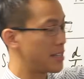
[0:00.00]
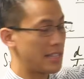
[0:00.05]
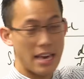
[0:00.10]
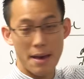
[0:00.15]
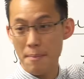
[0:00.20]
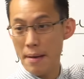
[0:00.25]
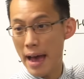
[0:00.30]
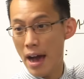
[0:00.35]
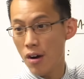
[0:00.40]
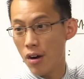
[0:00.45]
to
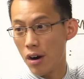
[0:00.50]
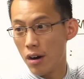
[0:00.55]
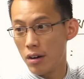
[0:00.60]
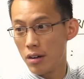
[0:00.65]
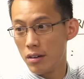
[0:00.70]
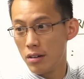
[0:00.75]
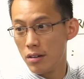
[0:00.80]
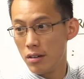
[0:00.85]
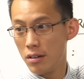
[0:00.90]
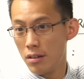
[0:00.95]
that power?
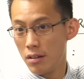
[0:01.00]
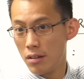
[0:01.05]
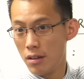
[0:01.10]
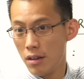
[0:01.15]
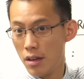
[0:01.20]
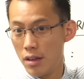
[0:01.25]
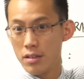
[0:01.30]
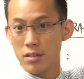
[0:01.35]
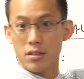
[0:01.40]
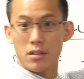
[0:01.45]

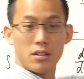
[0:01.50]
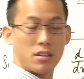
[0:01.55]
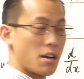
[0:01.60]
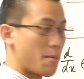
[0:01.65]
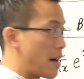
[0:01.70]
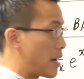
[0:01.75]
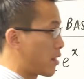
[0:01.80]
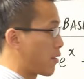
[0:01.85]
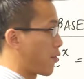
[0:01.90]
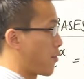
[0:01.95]
It's going to
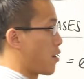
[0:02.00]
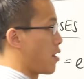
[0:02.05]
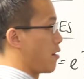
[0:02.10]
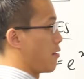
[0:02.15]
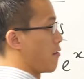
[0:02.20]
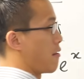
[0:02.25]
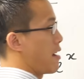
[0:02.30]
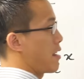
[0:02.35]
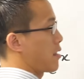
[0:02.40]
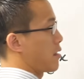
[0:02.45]
come out the
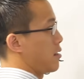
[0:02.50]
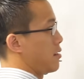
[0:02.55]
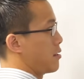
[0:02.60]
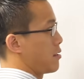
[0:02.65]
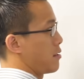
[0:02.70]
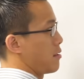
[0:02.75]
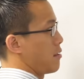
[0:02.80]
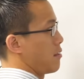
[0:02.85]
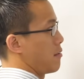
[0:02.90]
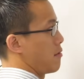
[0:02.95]
front, right?
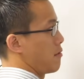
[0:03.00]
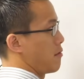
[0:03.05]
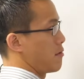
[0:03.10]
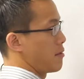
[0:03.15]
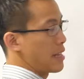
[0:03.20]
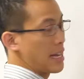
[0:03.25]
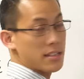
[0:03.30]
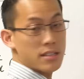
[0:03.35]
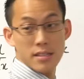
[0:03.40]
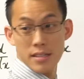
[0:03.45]
Because
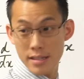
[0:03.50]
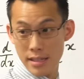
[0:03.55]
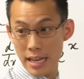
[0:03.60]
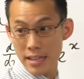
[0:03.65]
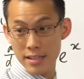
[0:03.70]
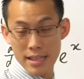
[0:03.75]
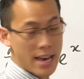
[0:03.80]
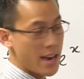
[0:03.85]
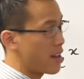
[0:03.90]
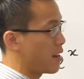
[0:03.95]
that's,
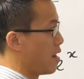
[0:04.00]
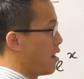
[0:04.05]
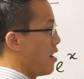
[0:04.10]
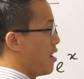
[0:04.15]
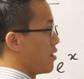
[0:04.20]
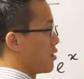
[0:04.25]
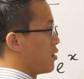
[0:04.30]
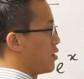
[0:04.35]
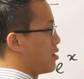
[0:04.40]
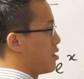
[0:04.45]
that's that.
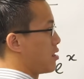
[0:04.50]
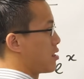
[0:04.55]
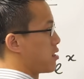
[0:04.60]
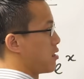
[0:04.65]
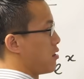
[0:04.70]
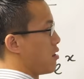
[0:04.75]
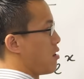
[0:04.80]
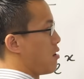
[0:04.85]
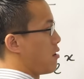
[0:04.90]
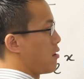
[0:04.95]
So this is
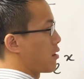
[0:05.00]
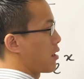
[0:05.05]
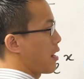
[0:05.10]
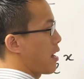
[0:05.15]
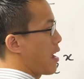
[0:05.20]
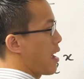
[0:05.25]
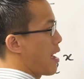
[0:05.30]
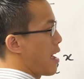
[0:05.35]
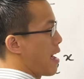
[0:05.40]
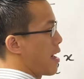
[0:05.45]
log
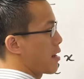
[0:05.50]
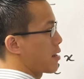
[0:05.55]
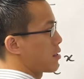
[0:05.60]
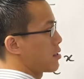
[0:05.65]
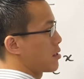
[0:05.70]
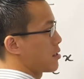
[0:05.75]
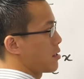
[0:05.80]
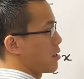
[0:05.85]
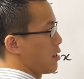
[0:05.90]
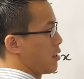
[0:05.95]

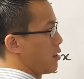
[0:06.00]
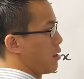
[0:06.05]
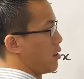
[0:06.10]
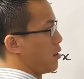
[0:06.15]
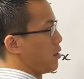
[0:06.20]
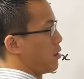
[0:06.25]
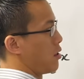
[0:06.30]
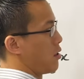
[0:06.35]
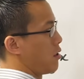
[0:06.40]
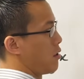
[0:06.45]
x
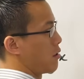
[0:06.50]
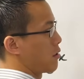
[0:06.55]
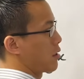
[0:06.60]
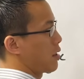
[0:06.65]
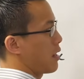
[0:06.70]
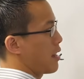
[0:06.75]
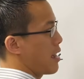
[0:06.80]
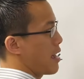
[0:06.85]
log